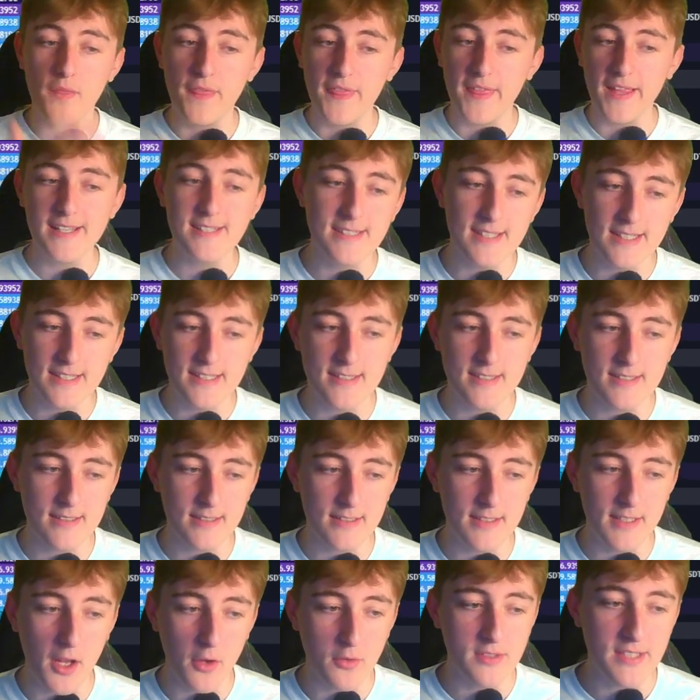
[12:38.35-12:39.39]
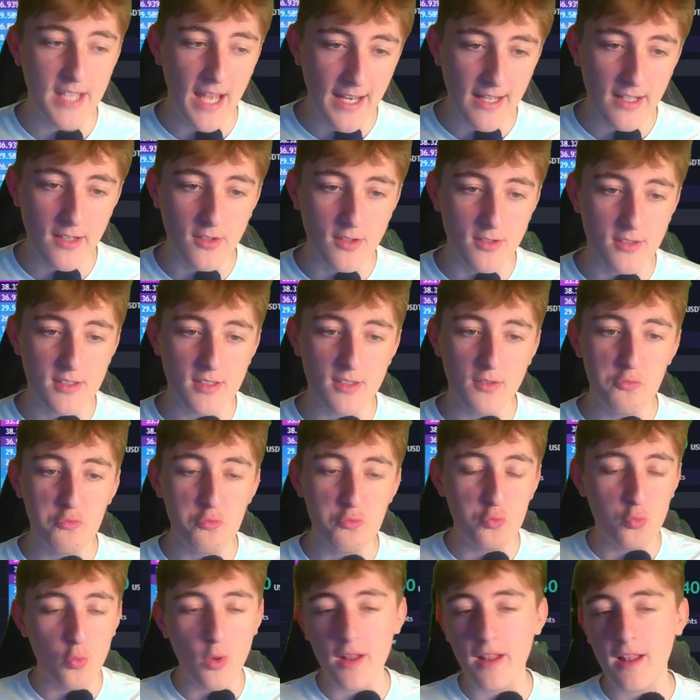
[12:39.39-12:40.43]
This is, telling us,
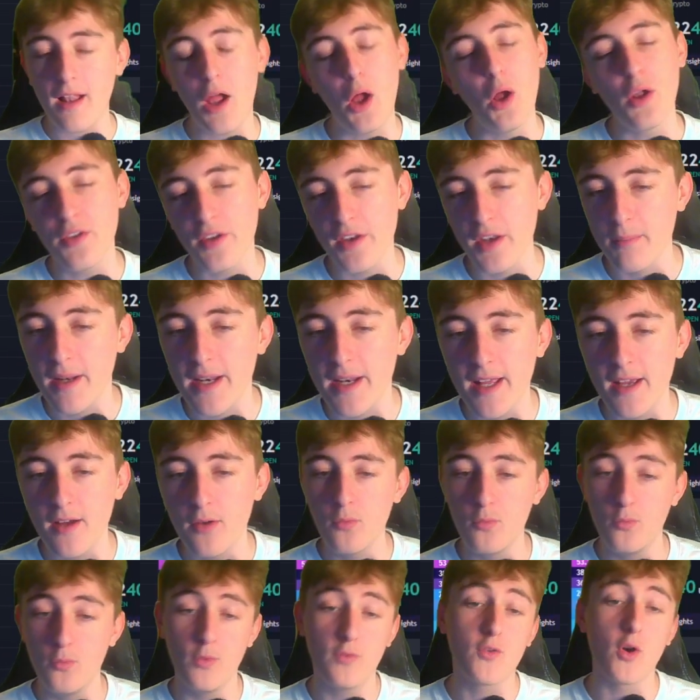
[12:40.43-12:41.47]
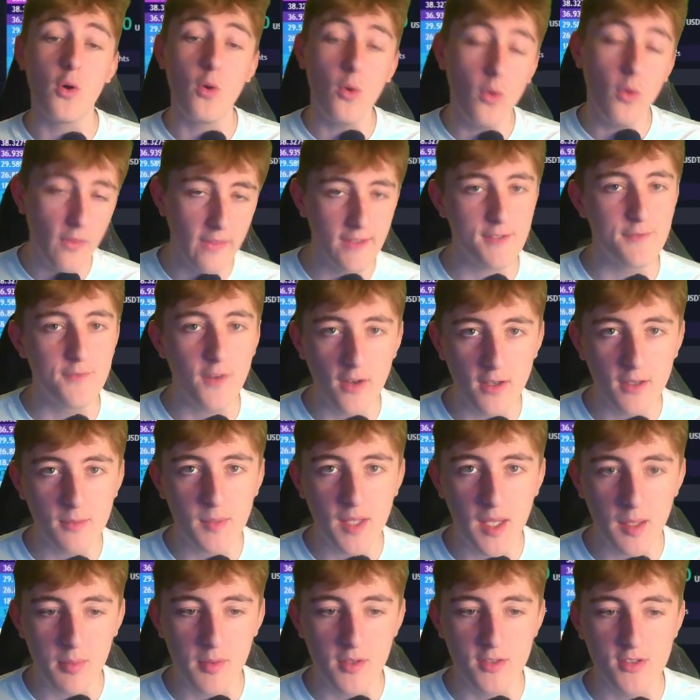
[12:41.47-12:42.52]
well, hold on a minute, we've got all this
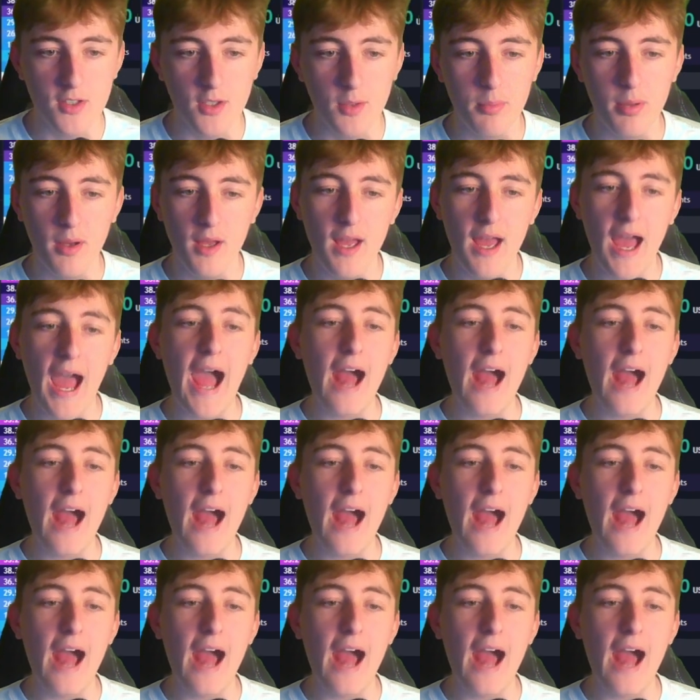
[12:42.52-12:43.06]
volume keeping us up,